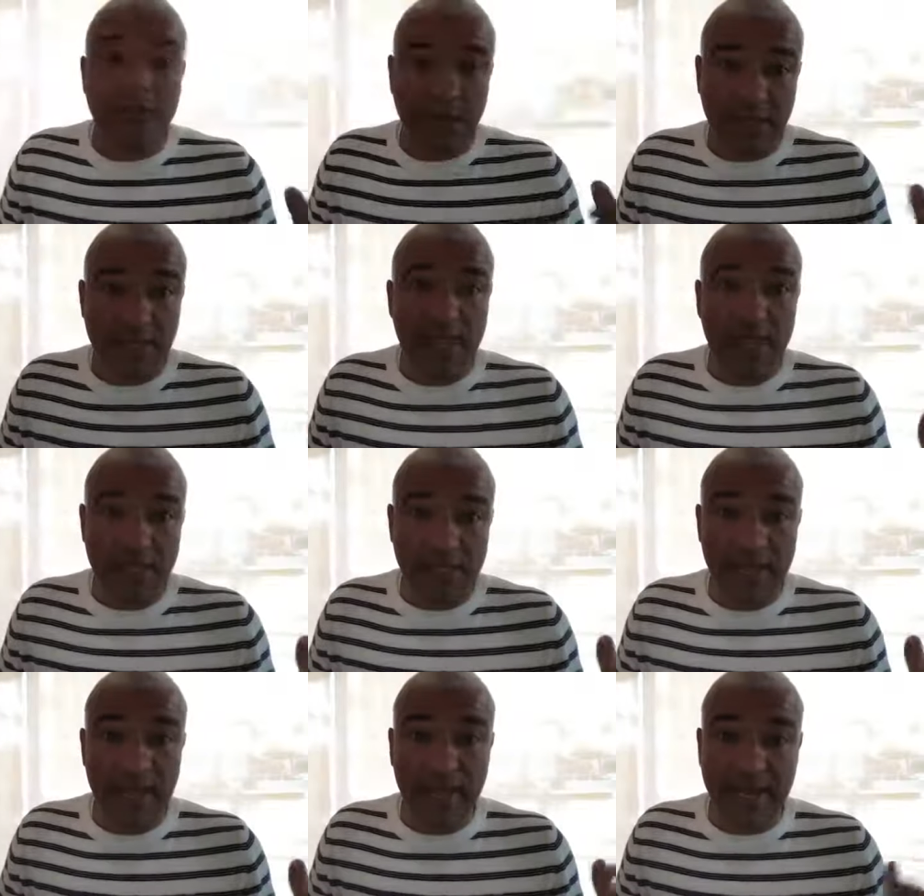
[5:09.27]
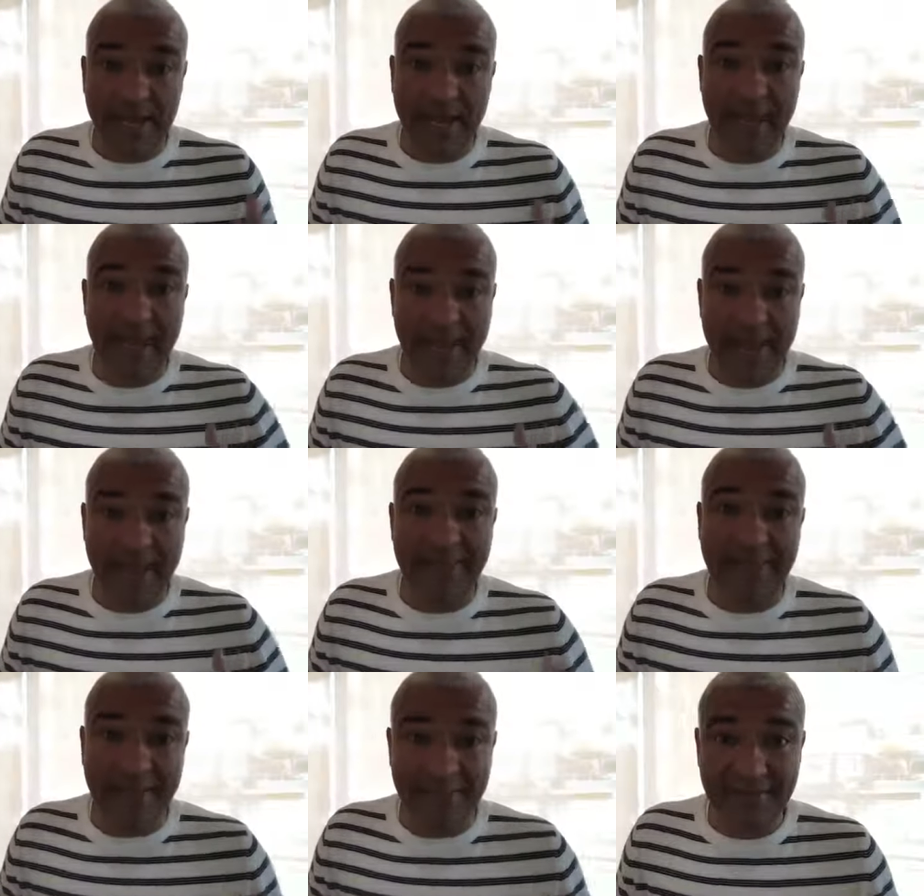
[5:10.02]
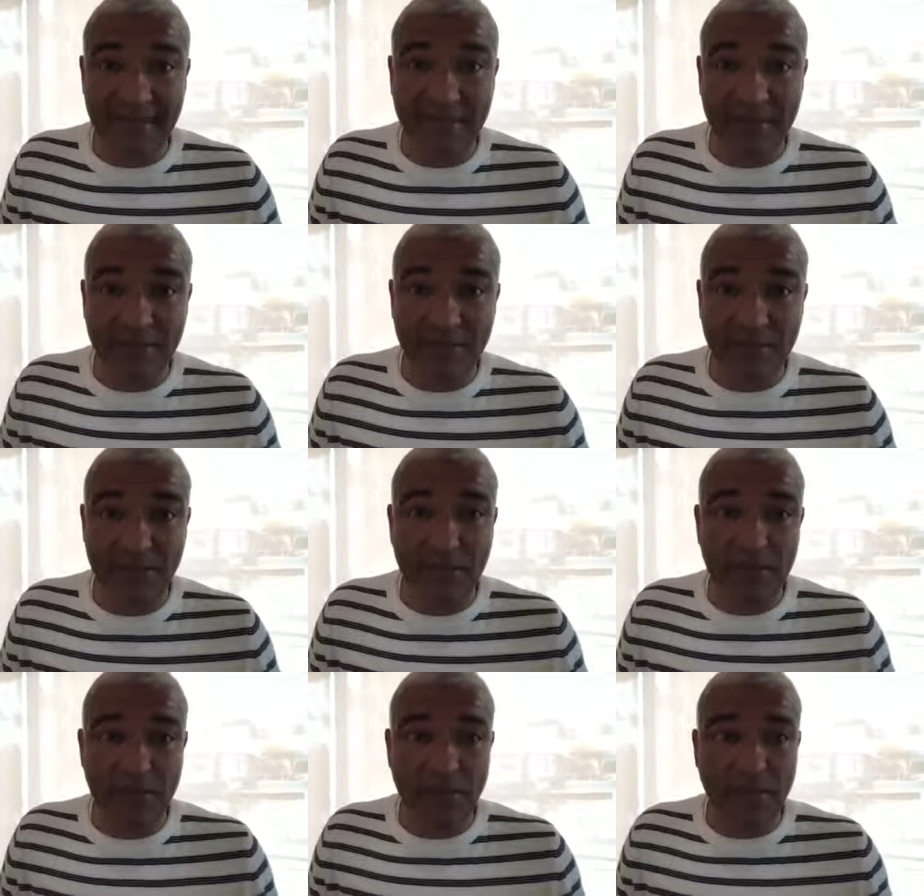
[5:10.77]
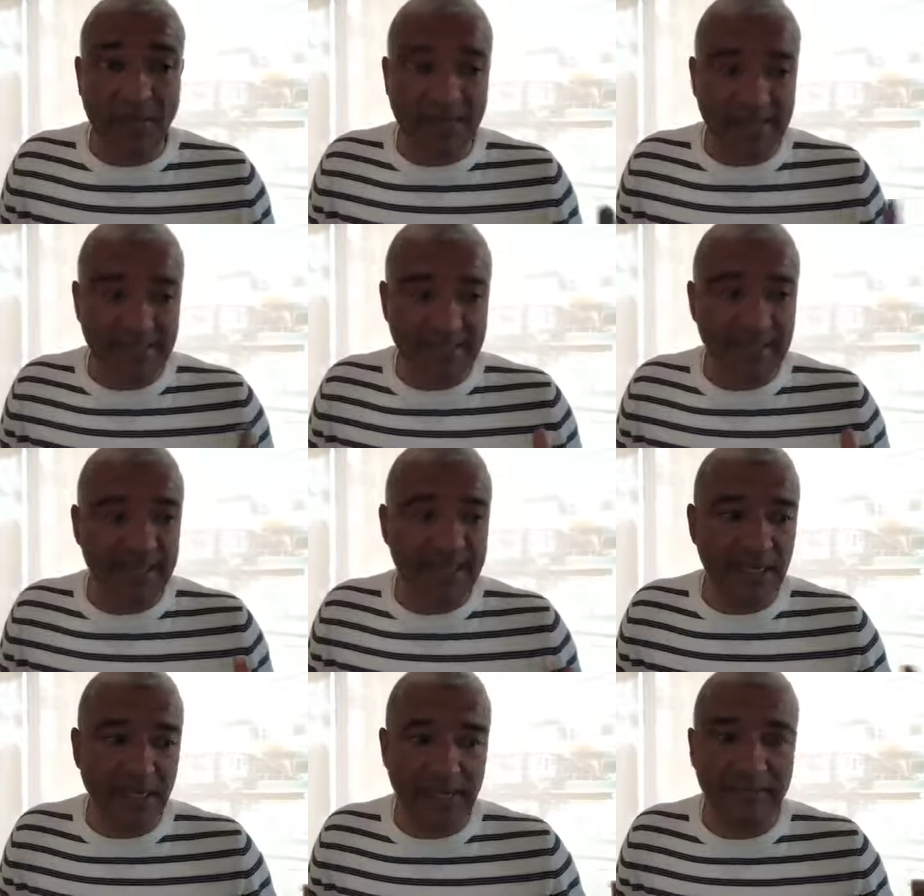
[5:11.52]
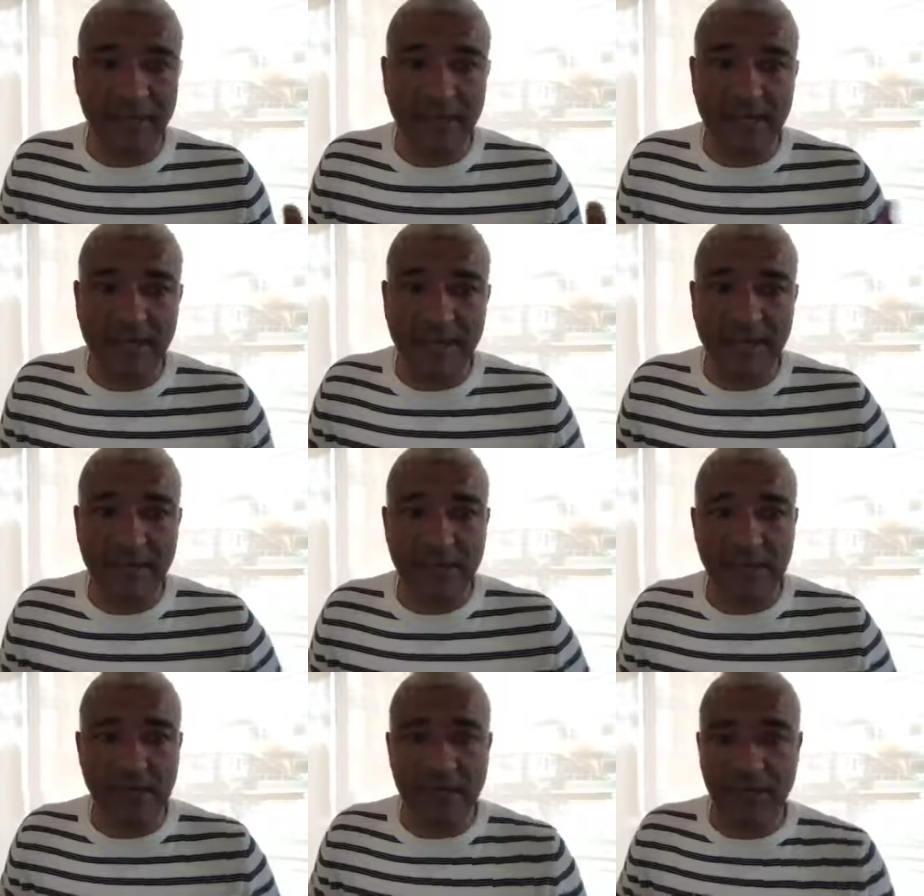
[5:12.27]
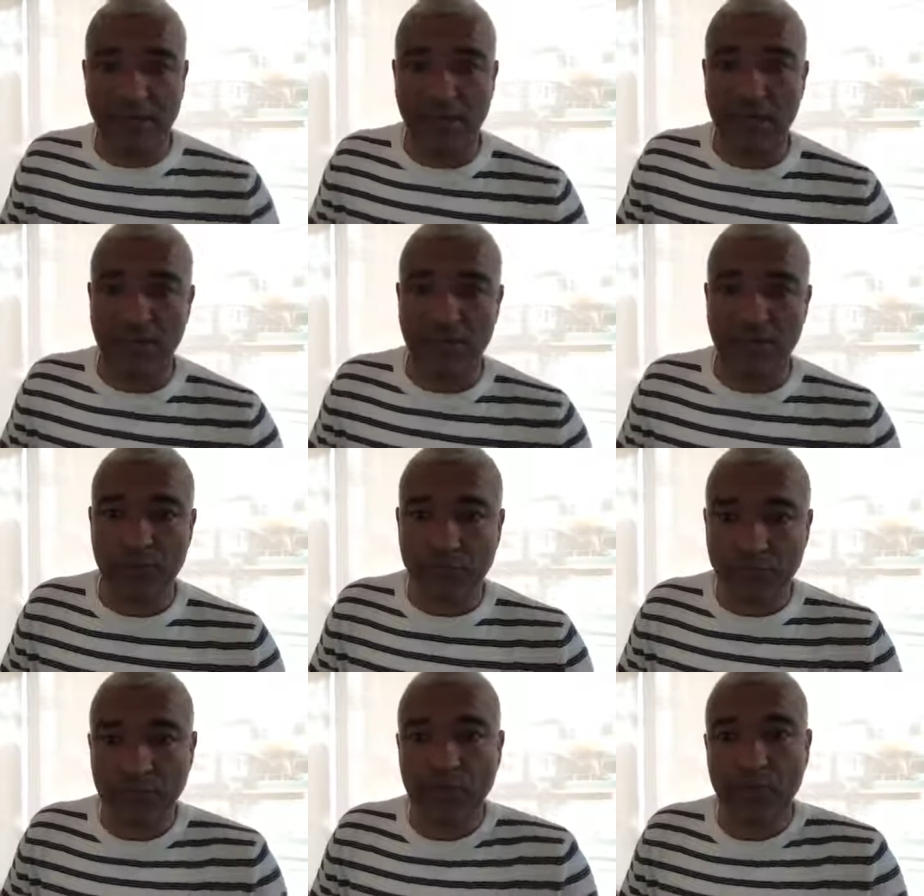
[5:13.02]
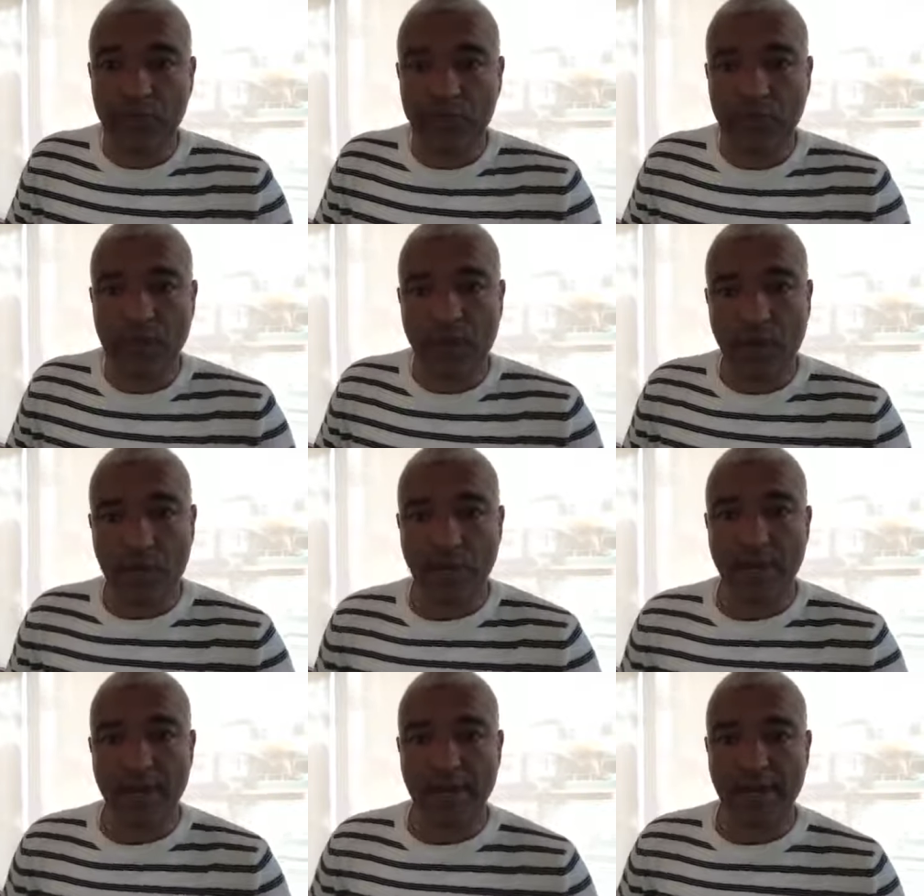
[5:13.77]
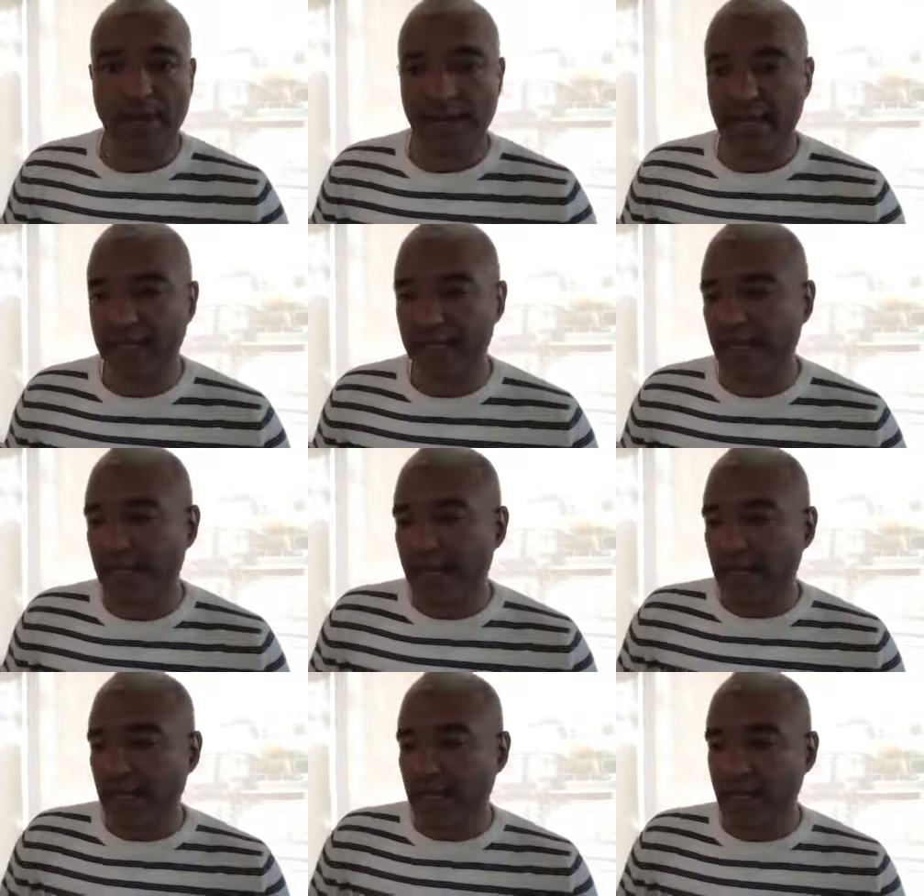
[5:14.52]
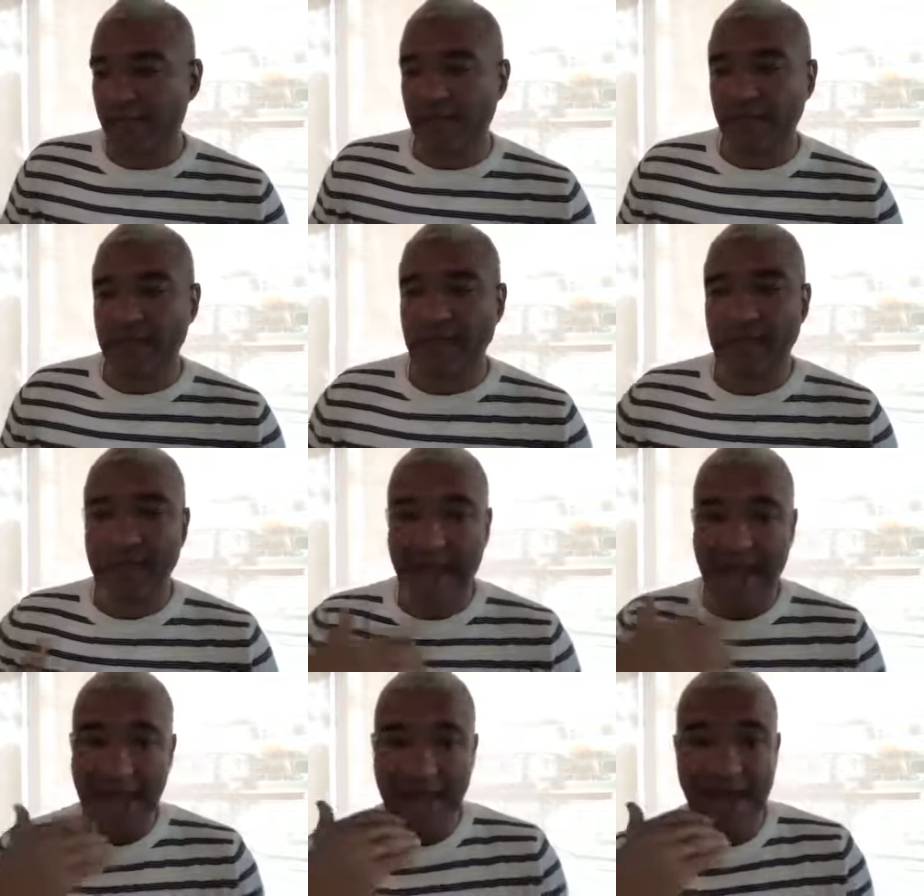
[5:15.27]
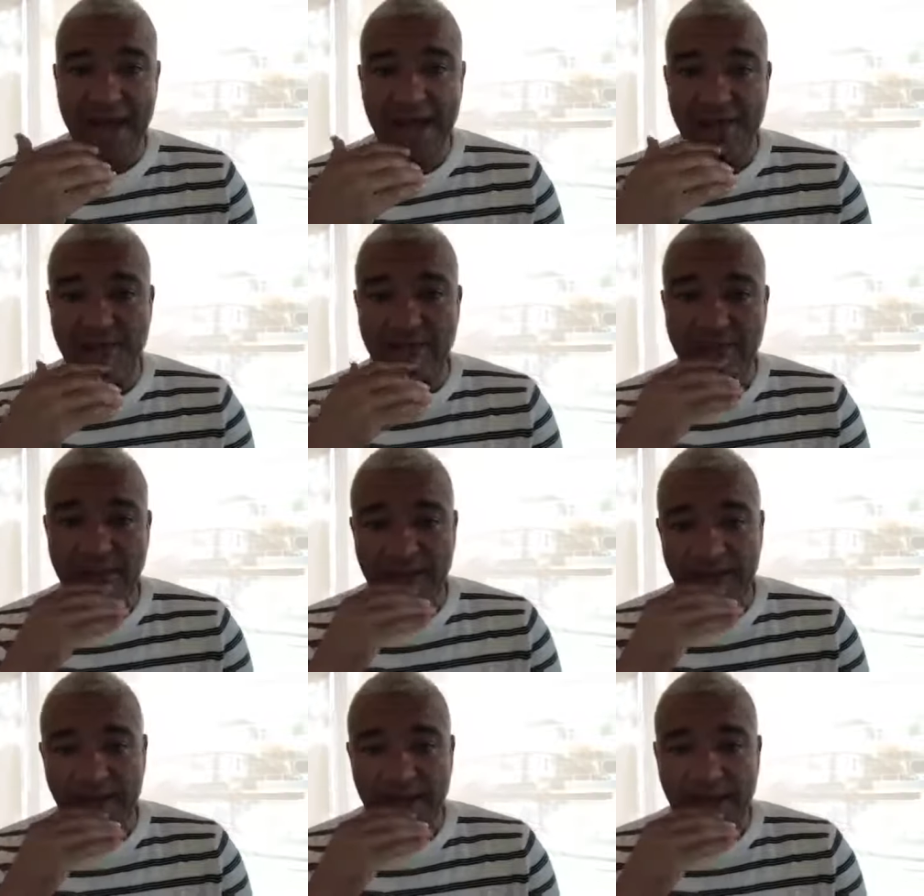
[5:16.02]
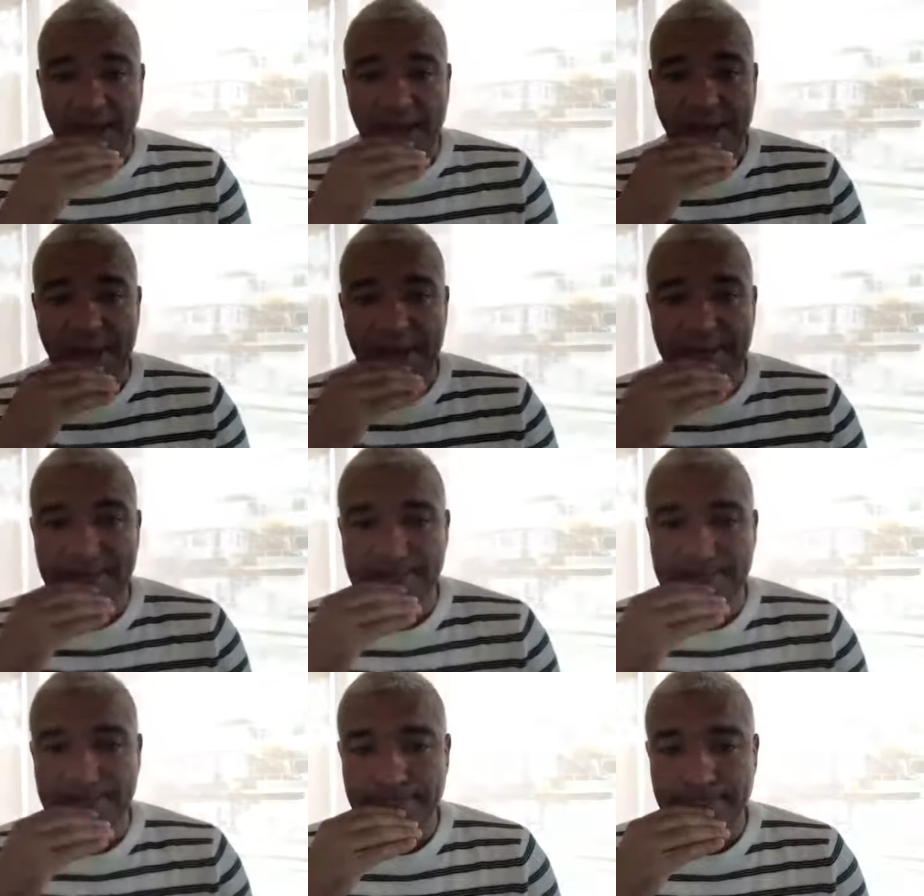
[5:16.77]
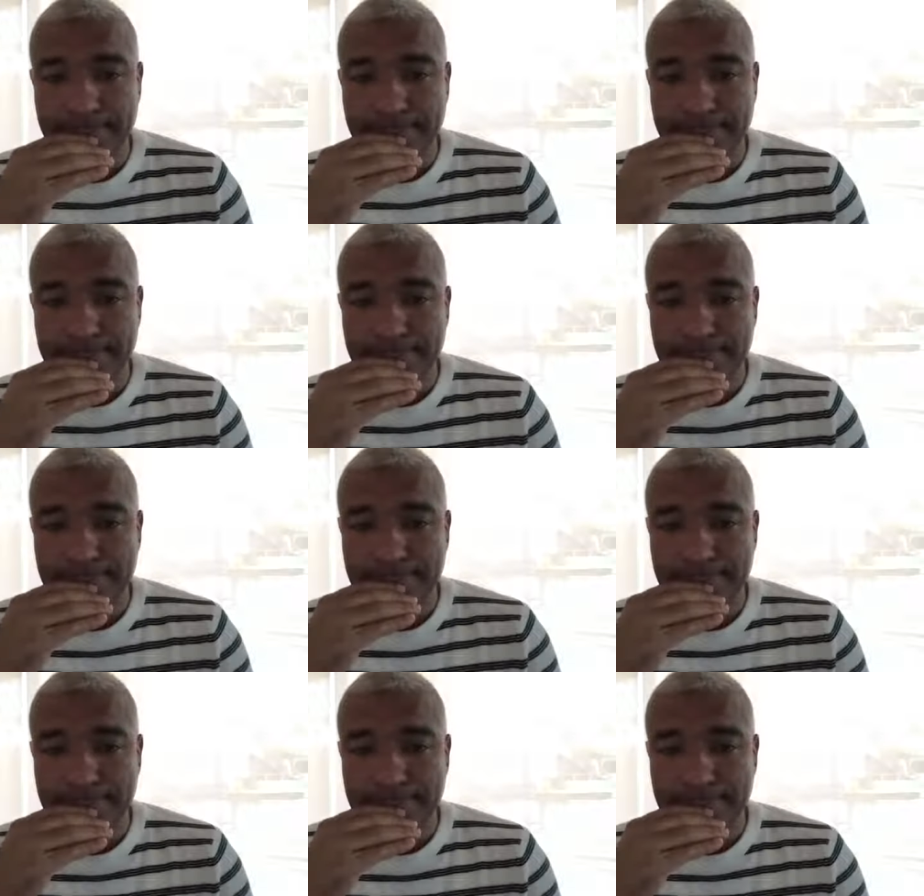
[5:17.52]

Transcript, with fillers: Well, trust me, I had that time too. I had that time that it was it was really really hard. And if we didn't have um,